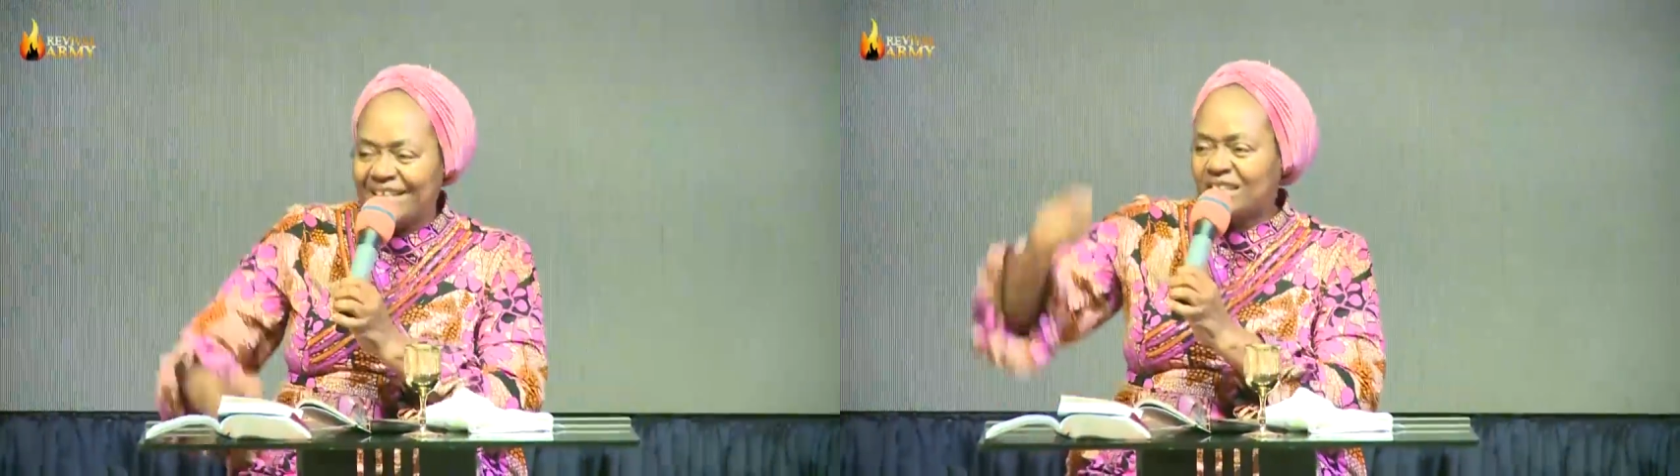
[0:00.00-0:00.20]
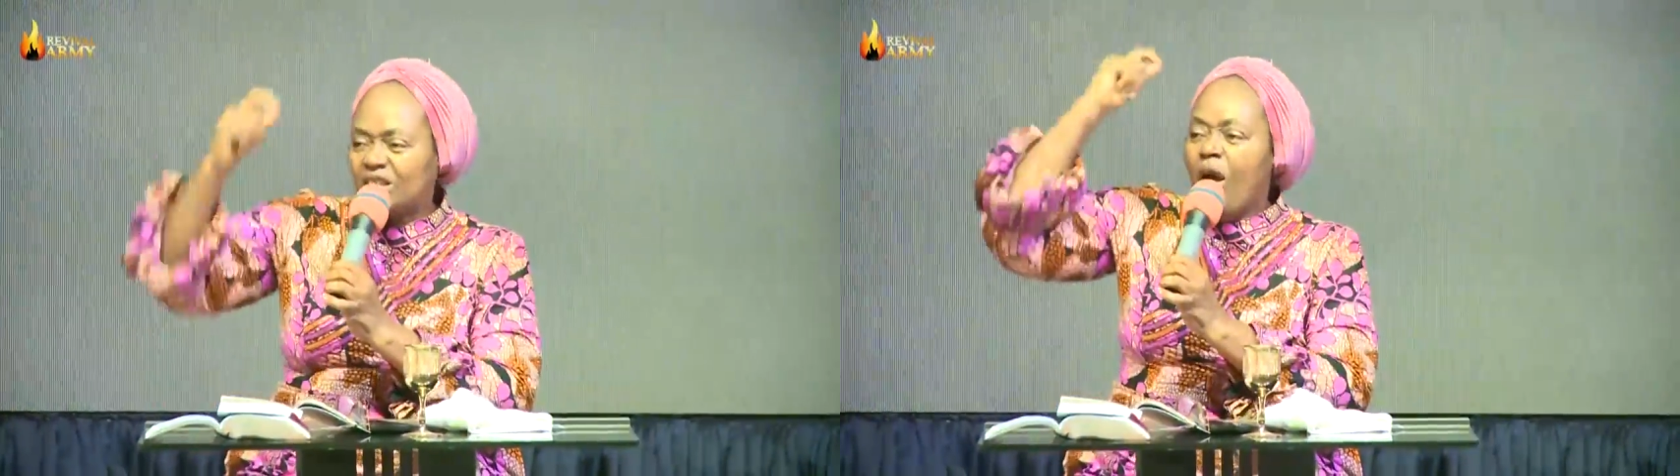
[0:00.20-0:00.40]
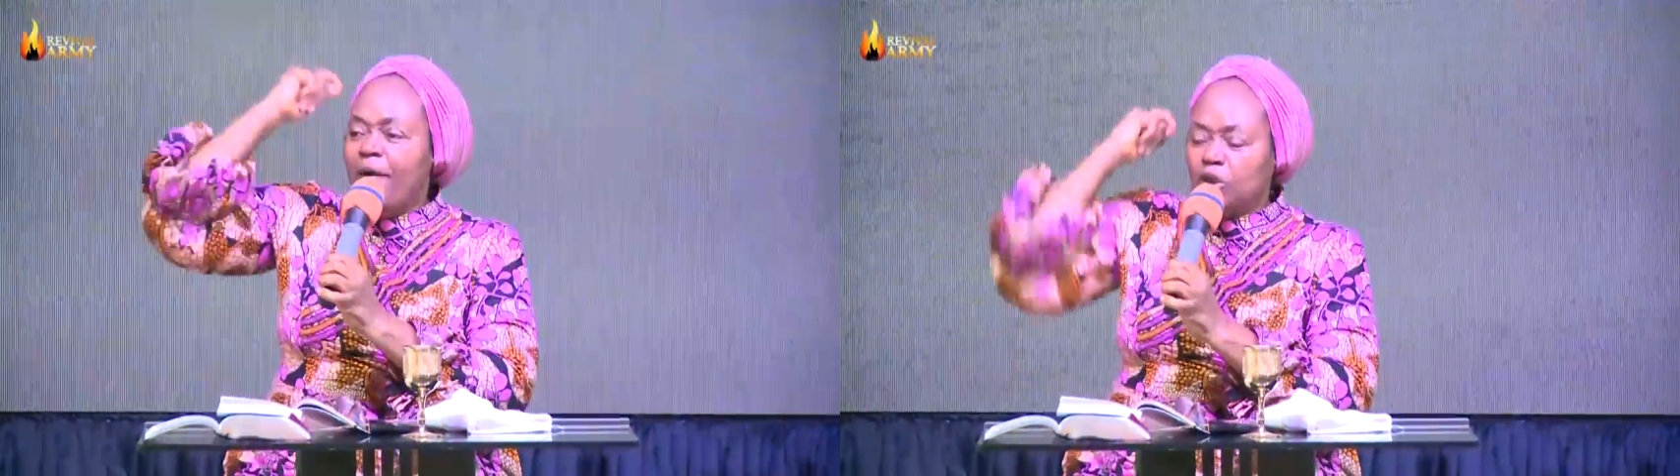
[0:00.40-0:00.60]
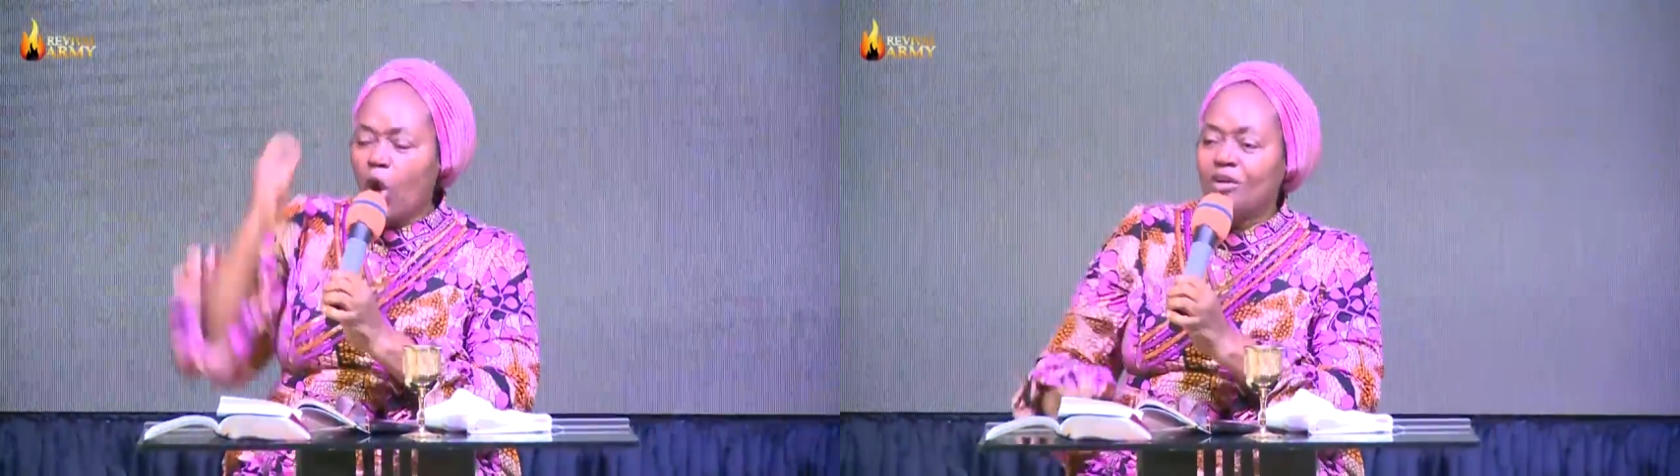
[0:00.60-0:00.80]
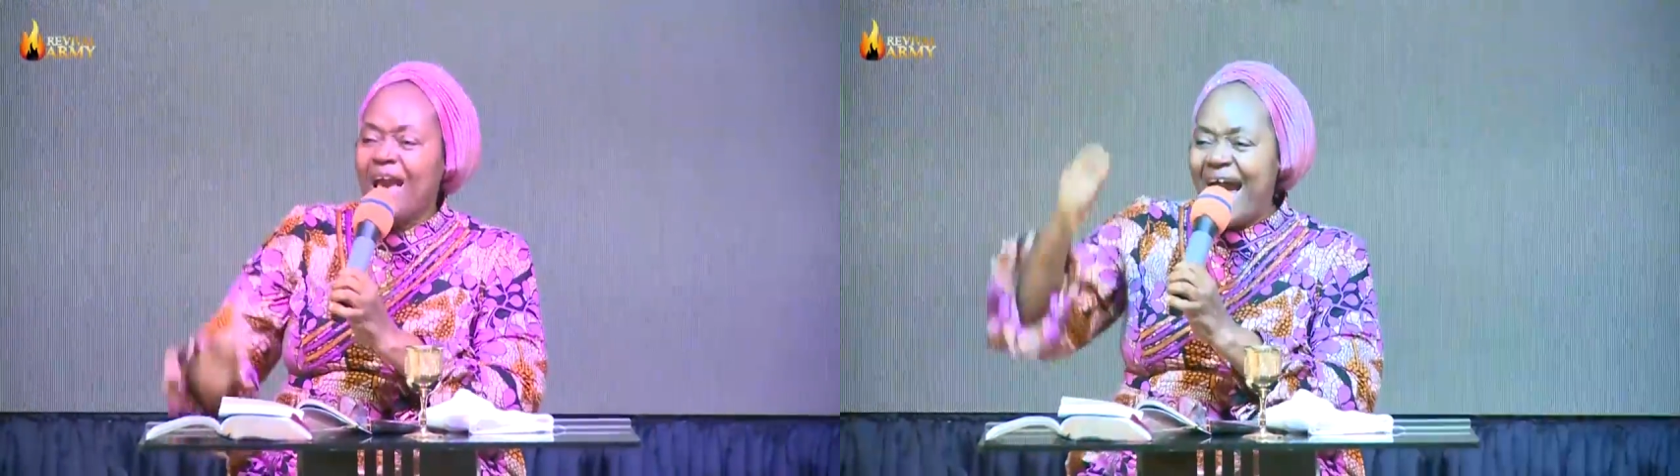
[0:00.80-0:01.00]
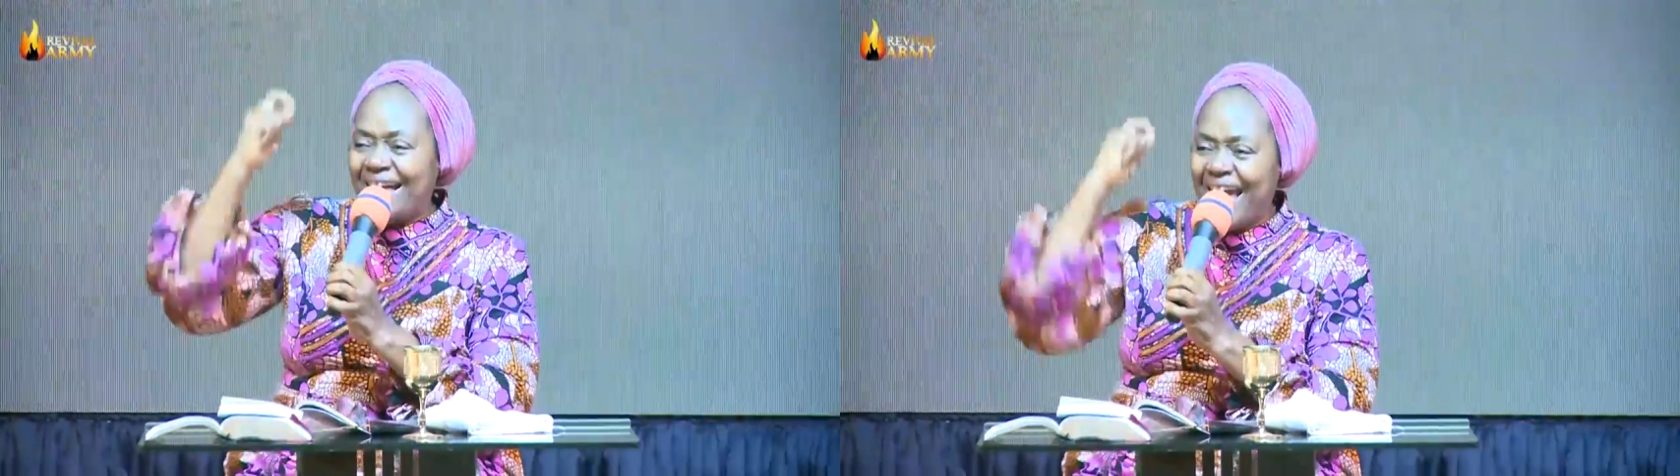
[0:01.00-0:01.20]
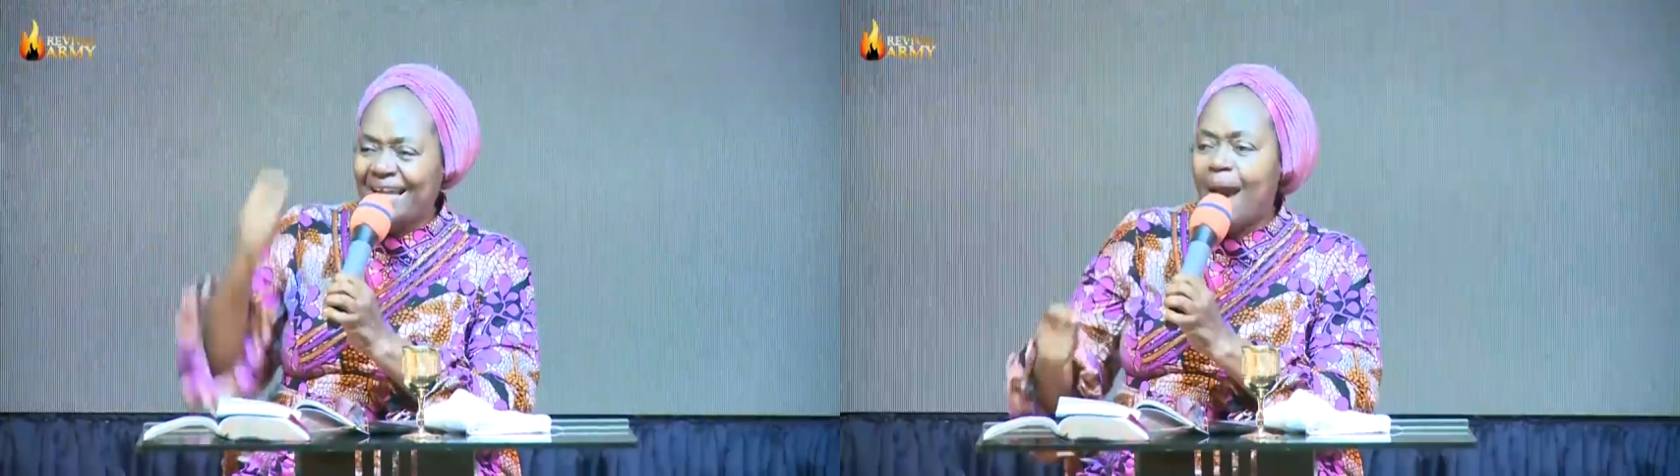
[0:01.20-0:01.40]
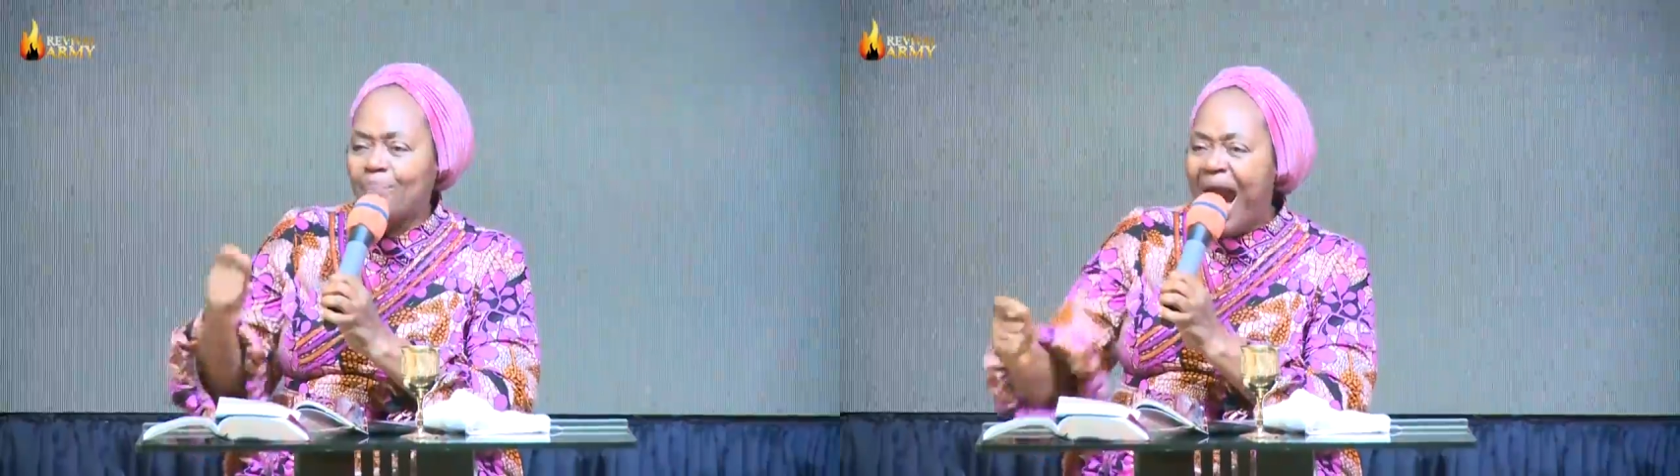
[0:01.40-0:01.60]
thirst to your
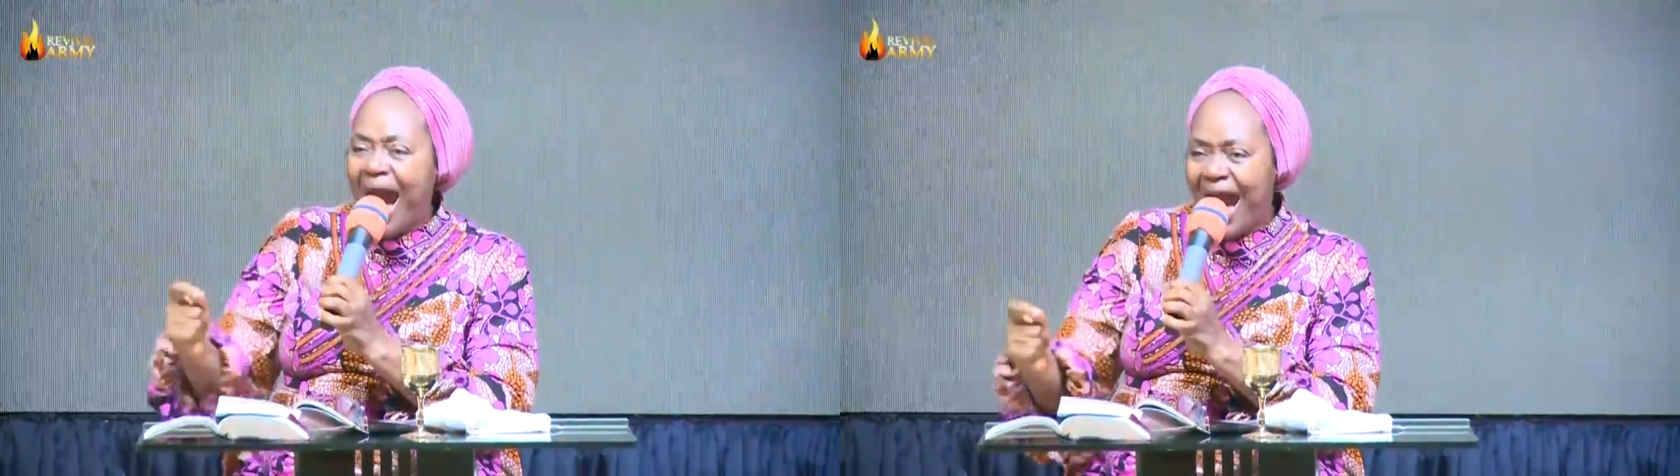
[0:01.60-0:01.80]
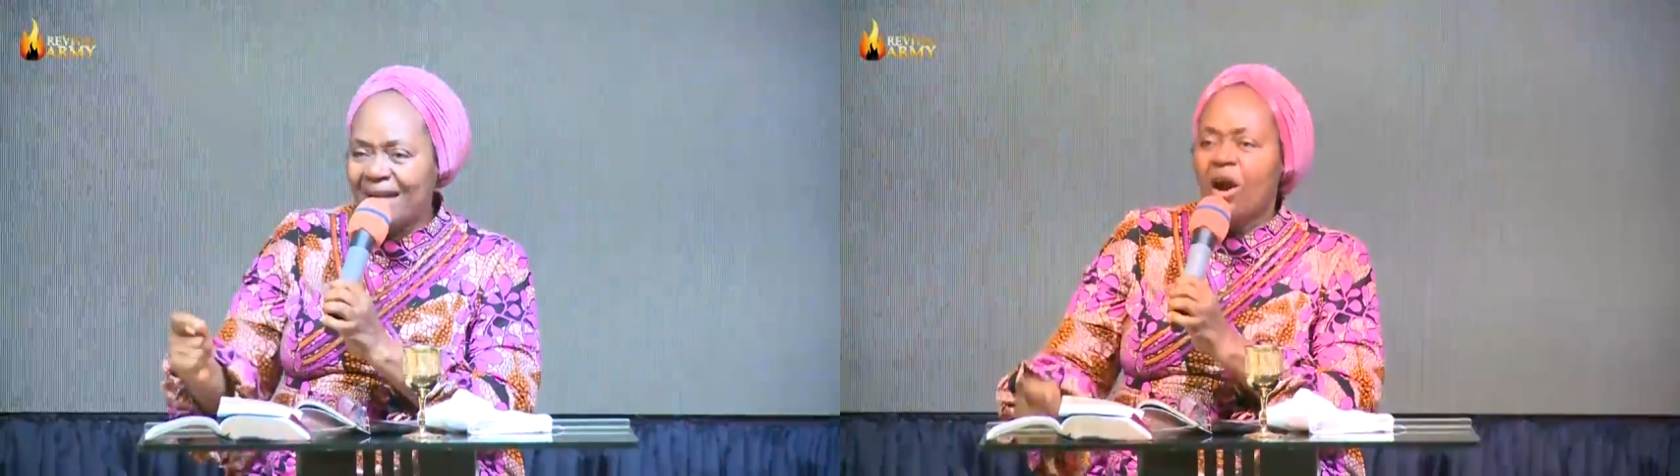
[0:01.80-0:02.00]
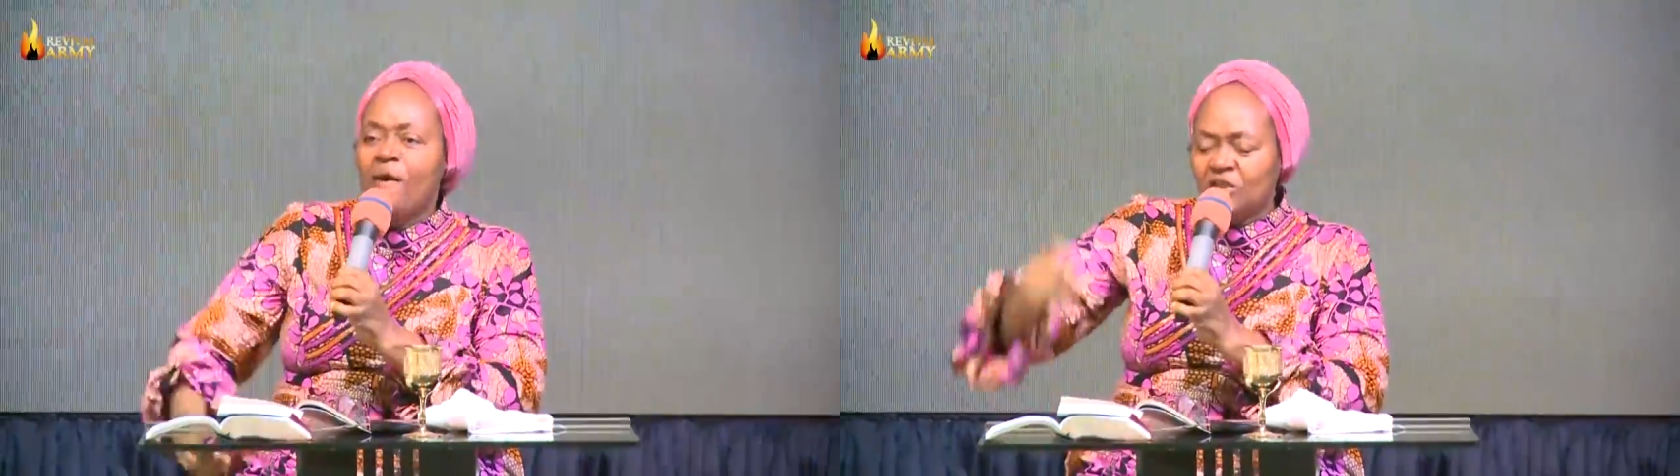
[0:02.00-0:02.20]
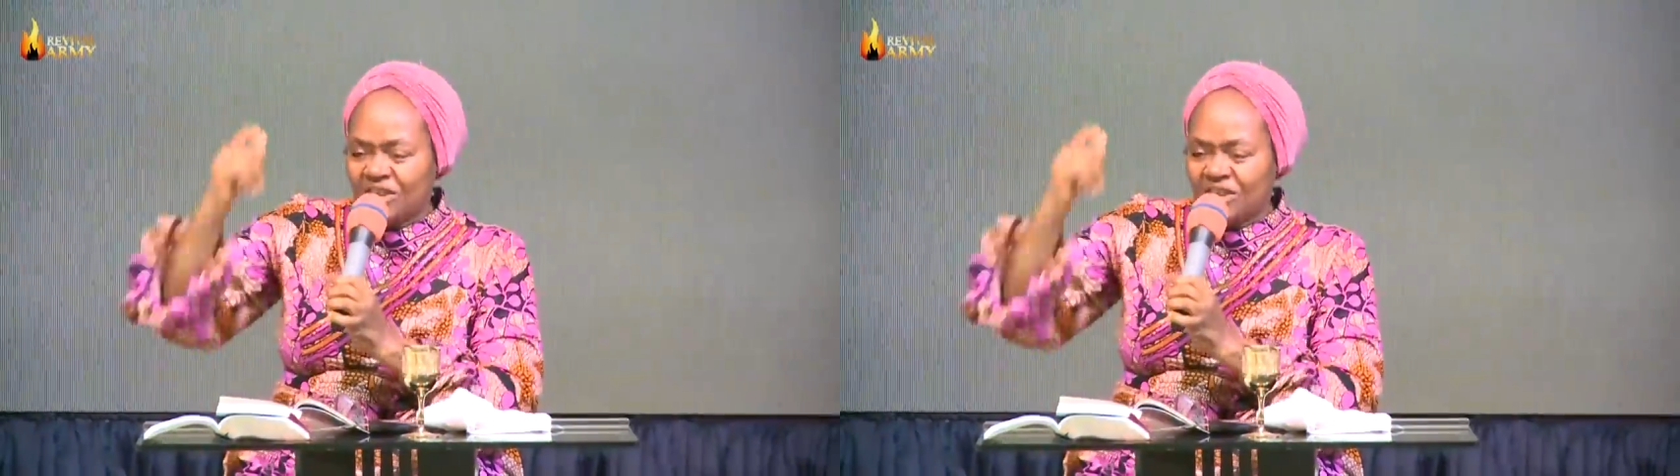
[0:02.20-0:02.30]
inner man,